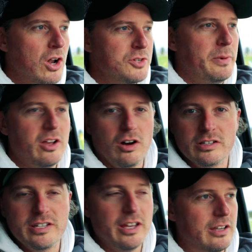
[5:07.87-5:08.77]
watch my
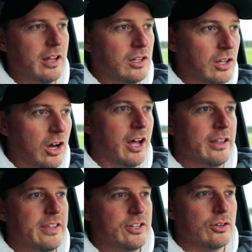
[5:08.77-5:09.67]
content a
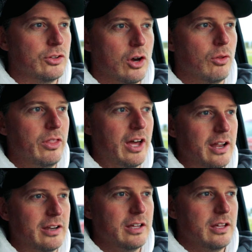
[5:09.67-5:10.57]
lot, then you'll know
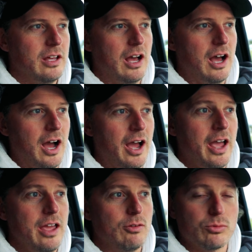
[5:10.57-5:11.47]
that
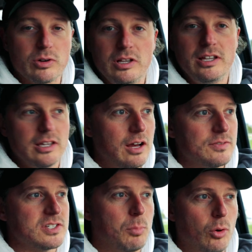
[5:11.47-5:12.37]
I really
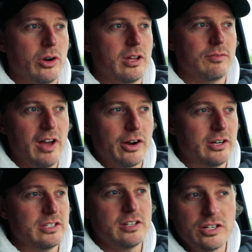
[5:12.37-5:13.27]
love supporting
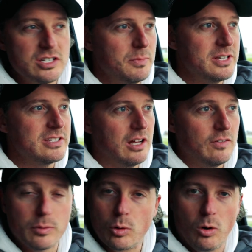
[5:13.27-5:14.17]
veterans, not just
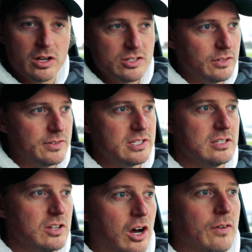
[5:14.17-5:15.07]
myself. Quanta
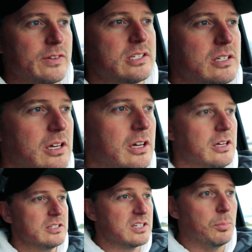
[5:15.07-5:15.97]
Services obviously
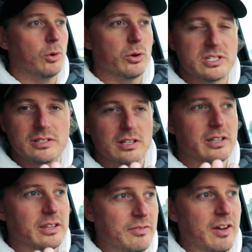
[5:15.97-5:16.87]
supports
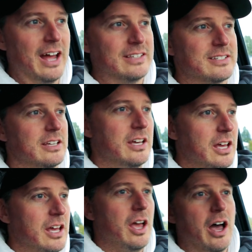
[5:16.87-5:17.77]
the vets.
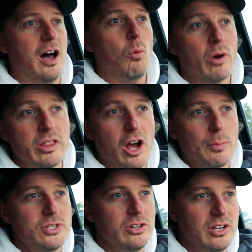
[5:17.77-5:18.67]
Uh, one of the
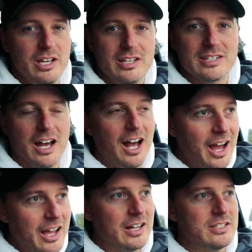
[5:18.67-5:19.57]
opportunities
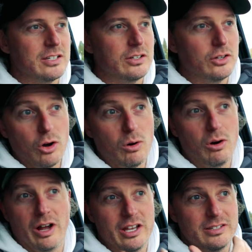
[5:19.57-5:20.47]
I got to
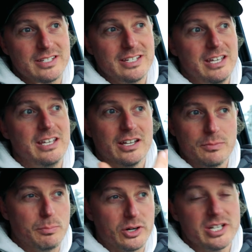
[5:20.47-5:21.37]
go and see
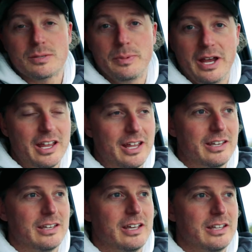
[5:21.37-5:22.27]
and participate
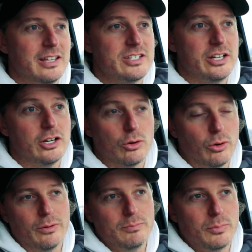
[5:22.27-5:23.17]
in this year,
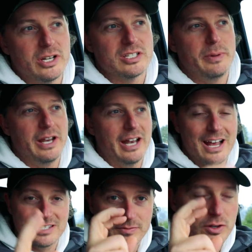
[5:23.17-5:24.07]
or participate
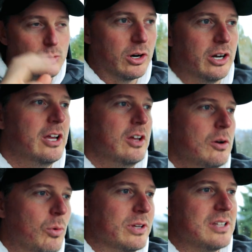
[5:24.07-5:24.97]
as a viewer,
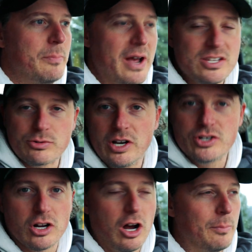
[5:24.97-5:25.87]
was the Best
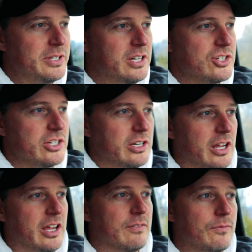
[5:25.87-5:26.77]
Ranger competition
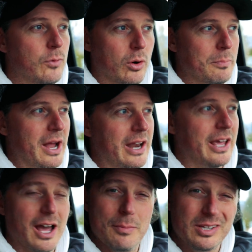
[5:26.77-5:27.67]
in Fort
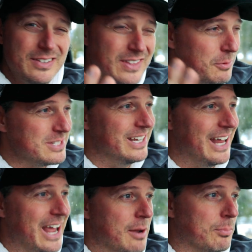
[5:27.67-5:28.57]
Benning. I believe that was in
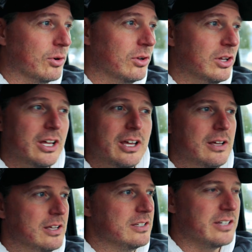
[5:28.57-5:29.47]
April.
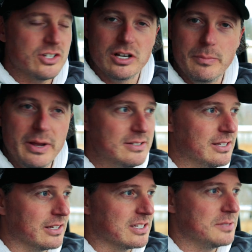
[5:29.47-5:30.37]
Such an
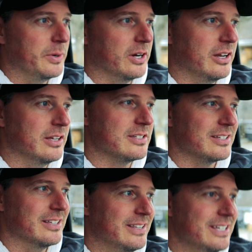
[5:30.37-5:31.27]
amazing experience.
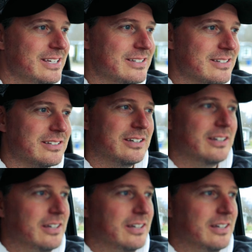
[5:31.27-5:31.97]
These,